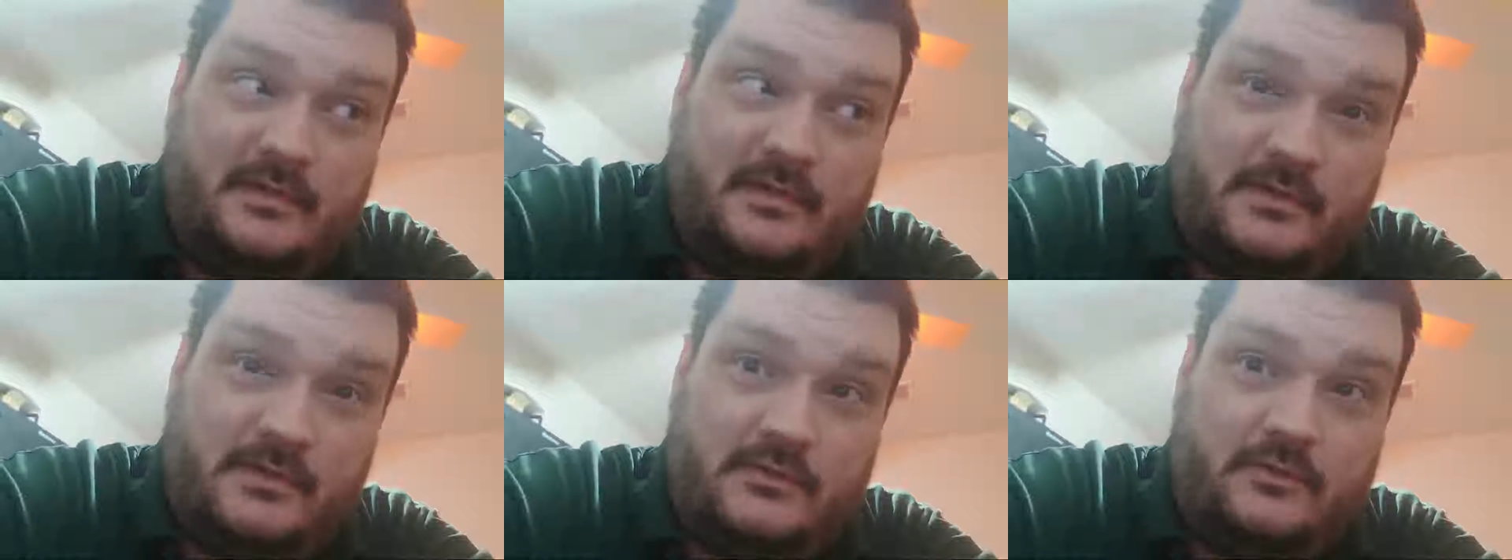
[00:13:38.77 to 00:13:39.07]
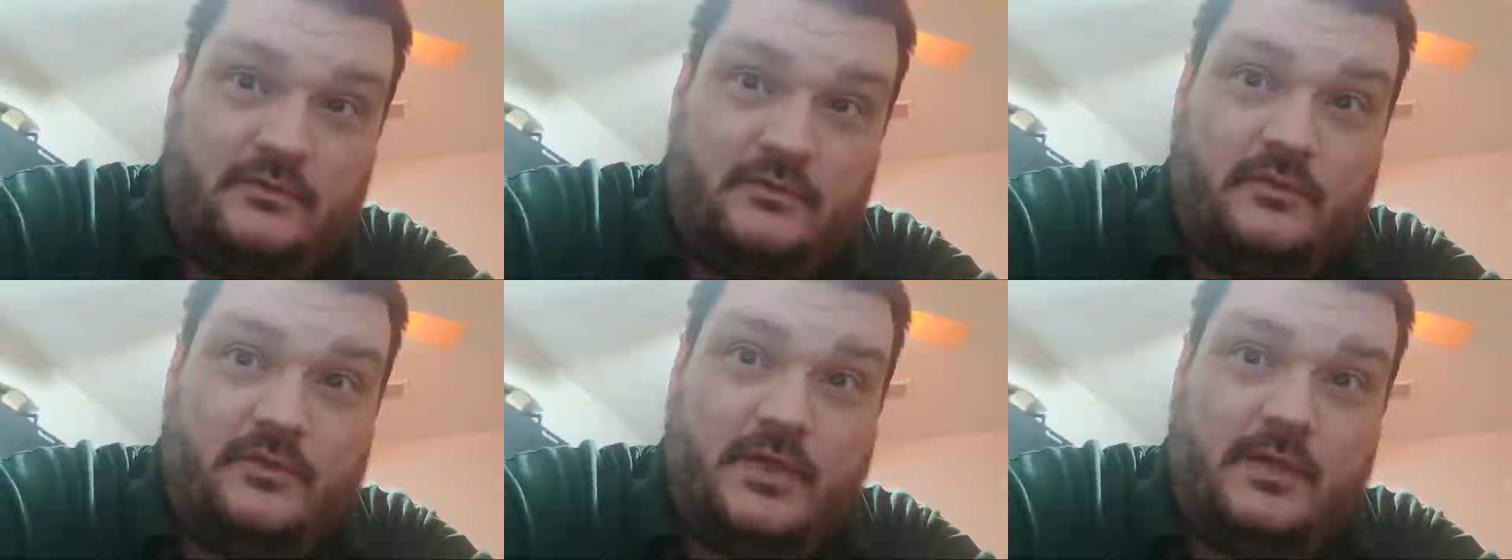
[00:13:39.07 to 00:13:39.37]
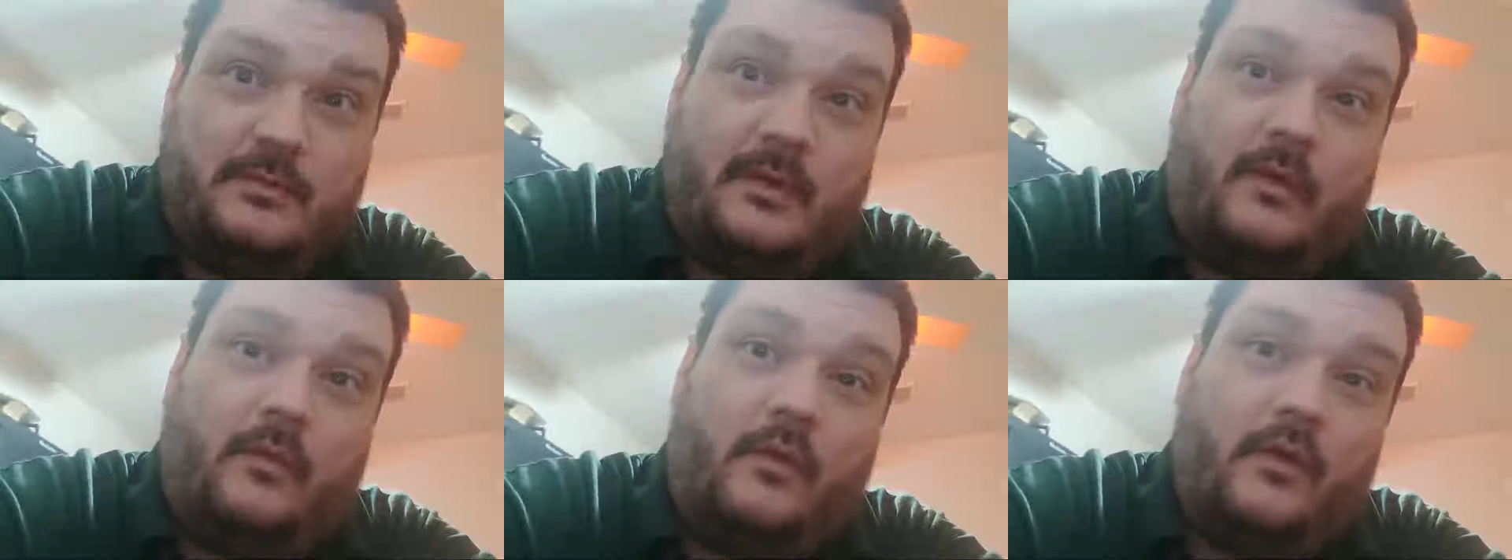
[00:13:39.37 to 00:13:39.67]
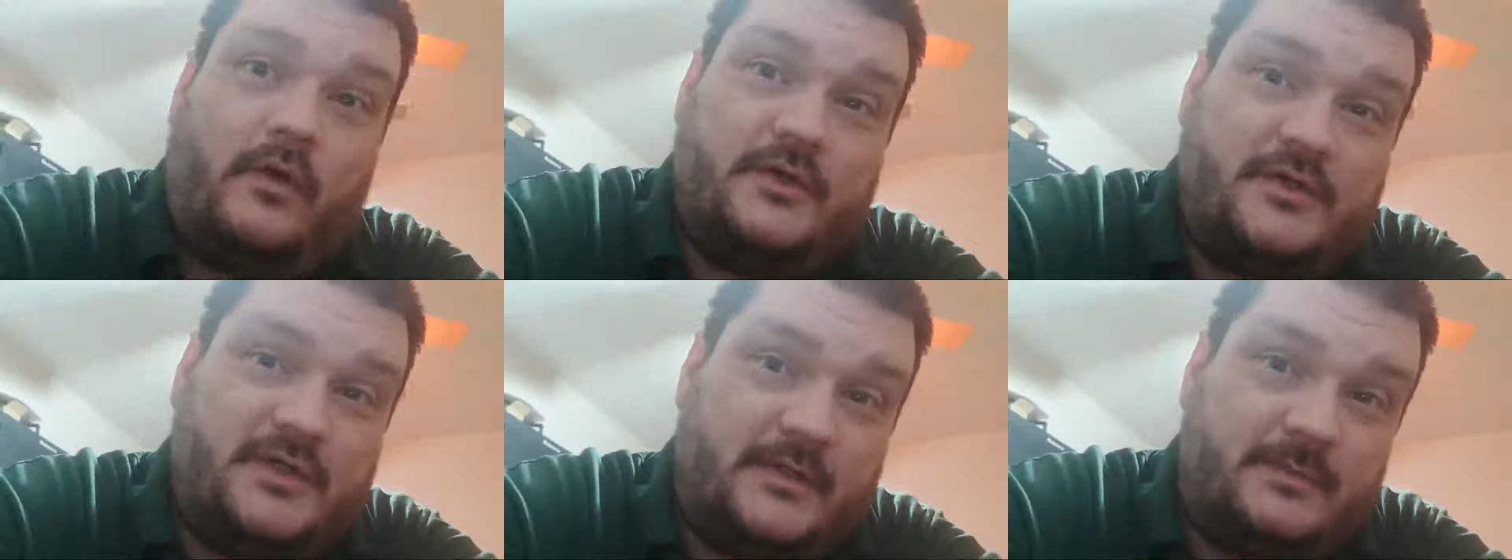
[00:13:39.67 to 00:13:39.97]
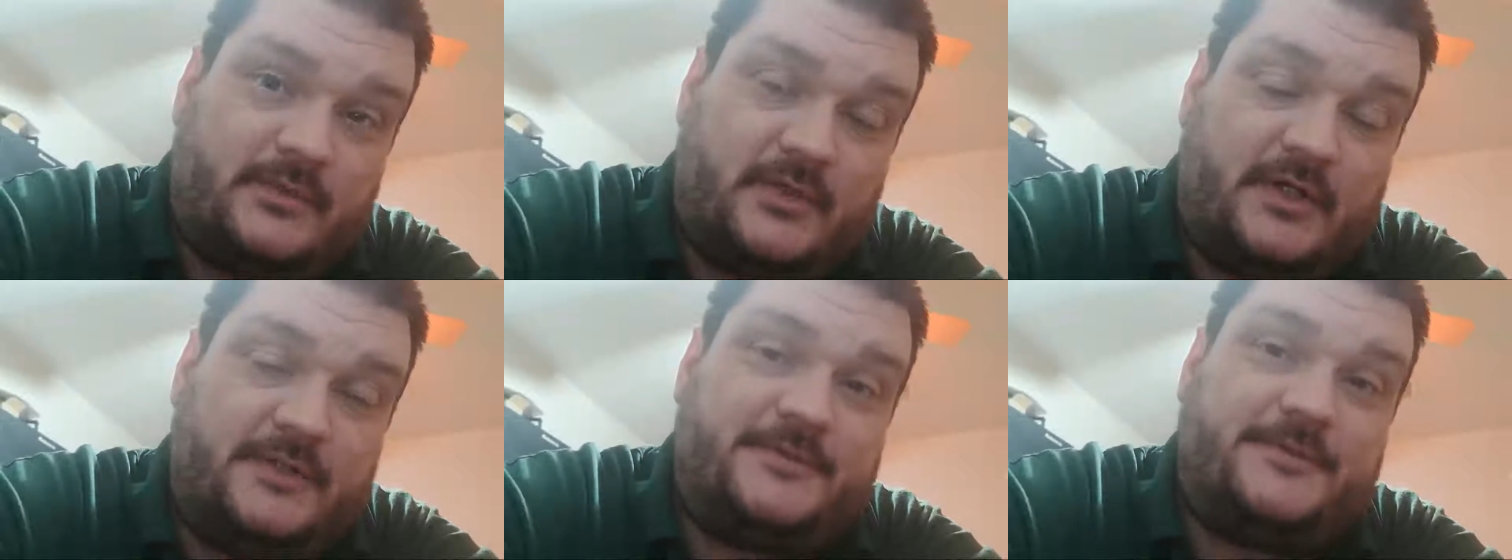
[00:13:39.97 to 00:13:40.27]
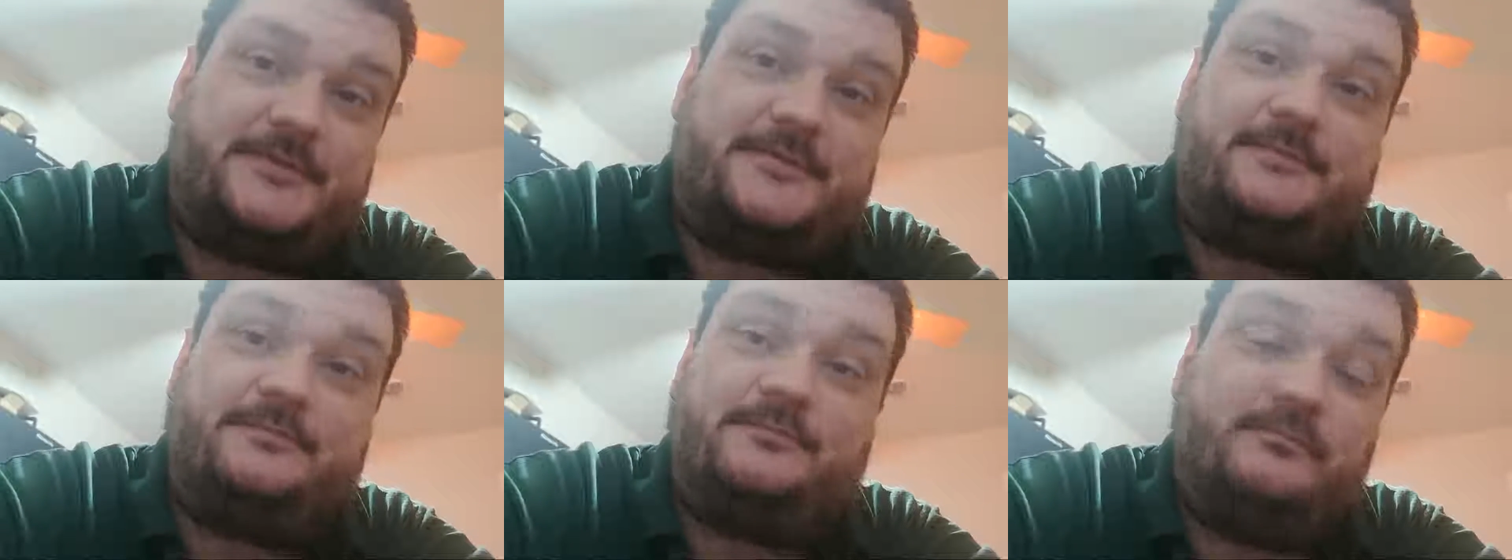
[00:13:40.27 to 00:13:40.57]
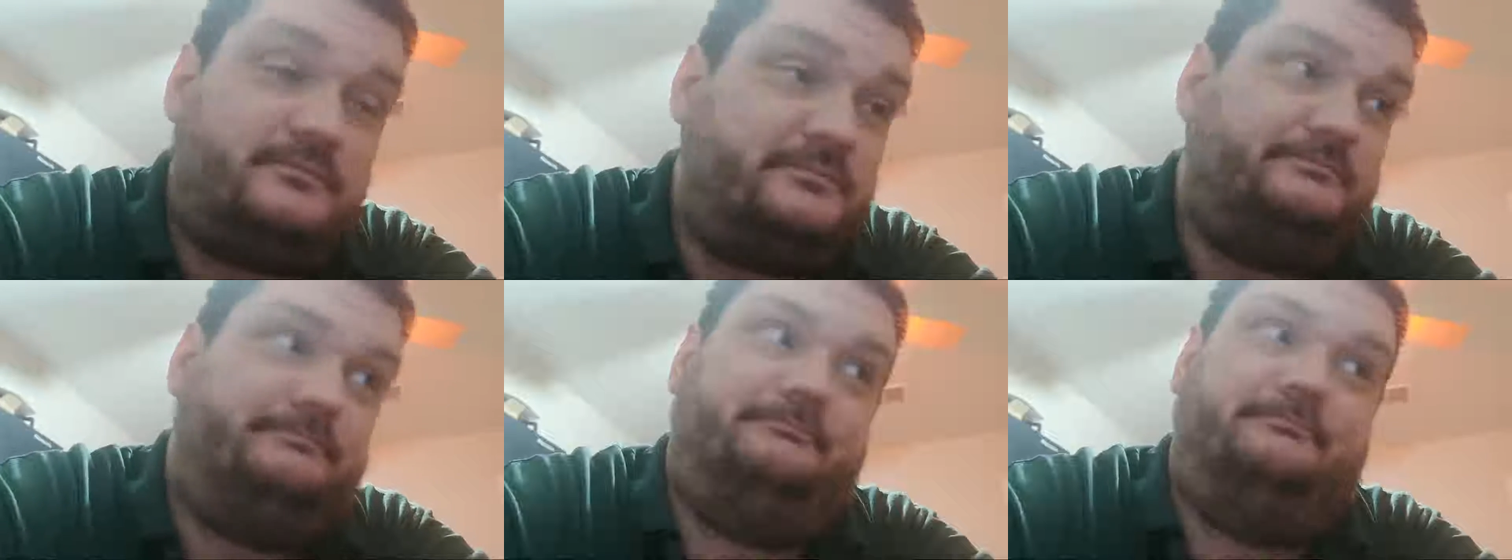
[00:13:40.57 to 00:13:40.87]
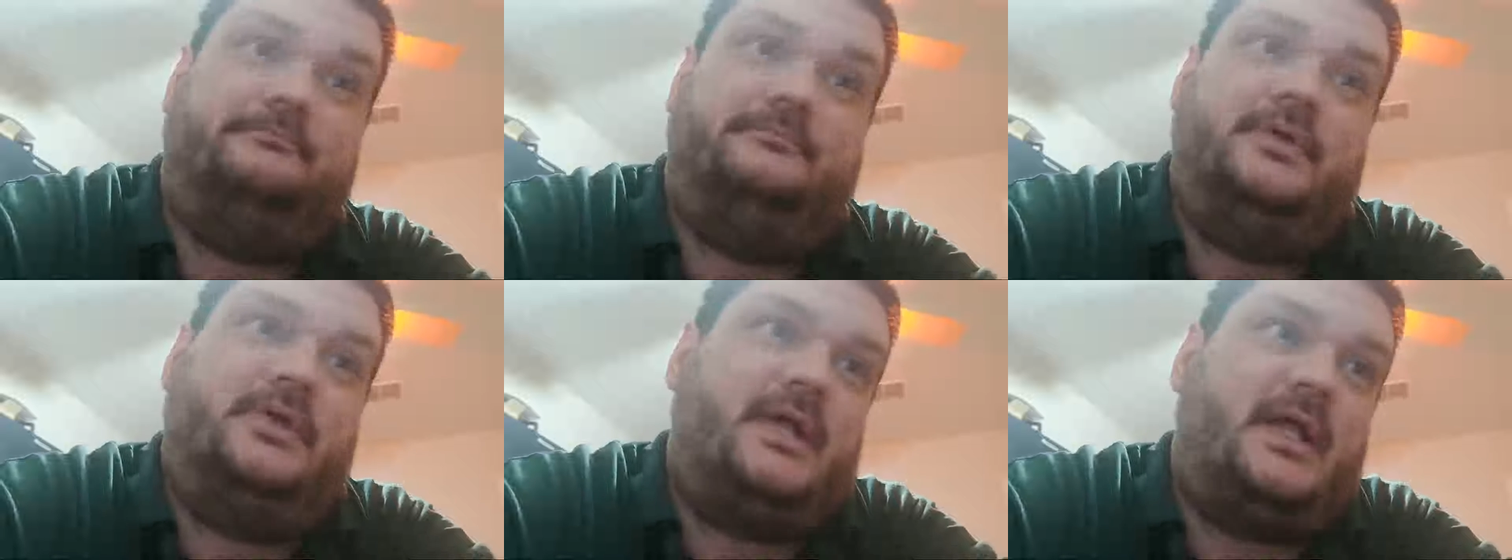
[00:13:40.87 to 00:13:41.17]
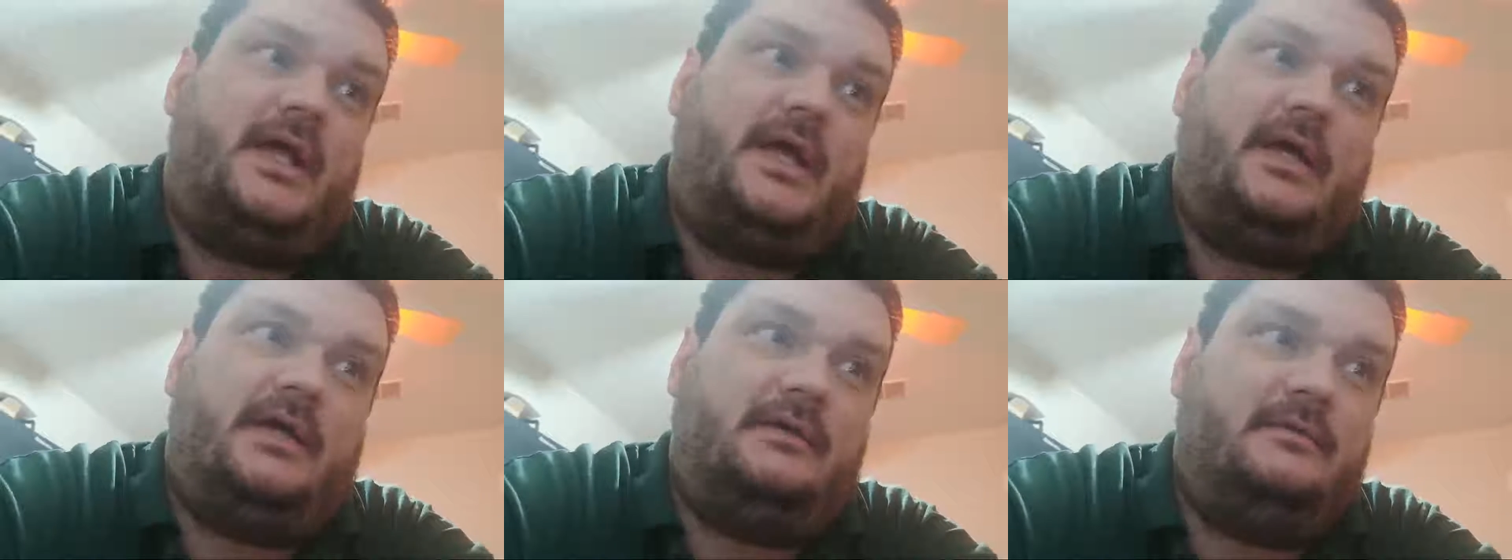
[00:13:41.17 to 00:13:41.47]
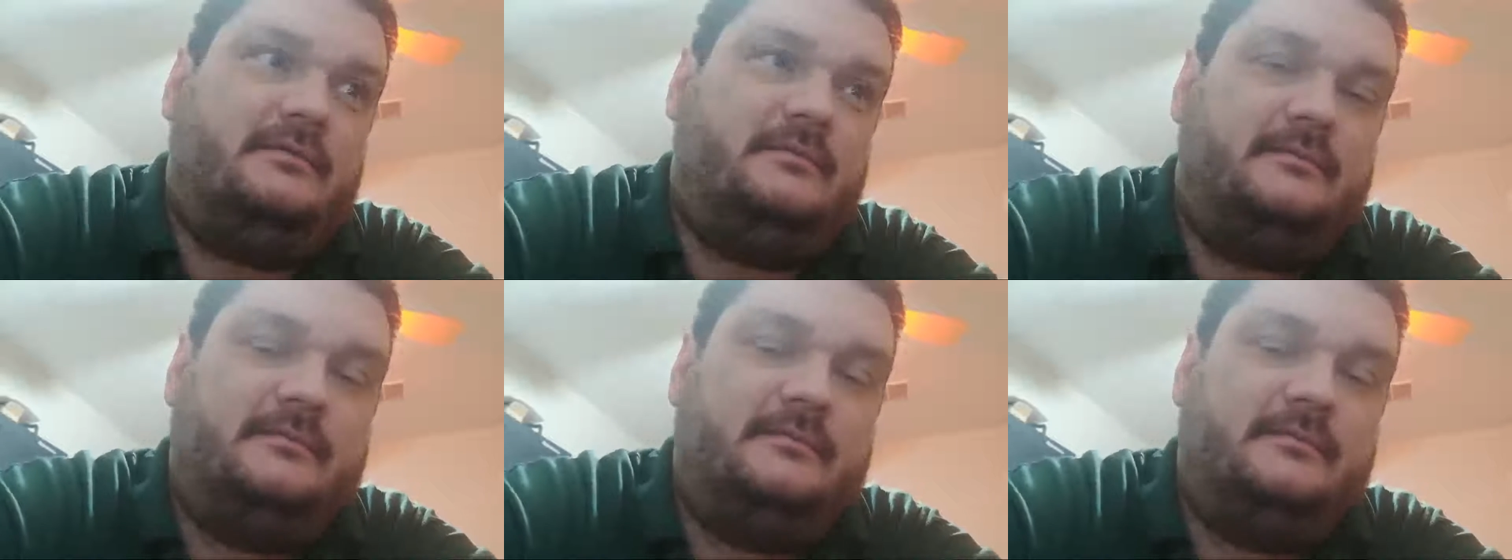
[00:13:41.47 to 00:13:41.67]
and ruining my warranty in the process. But hey,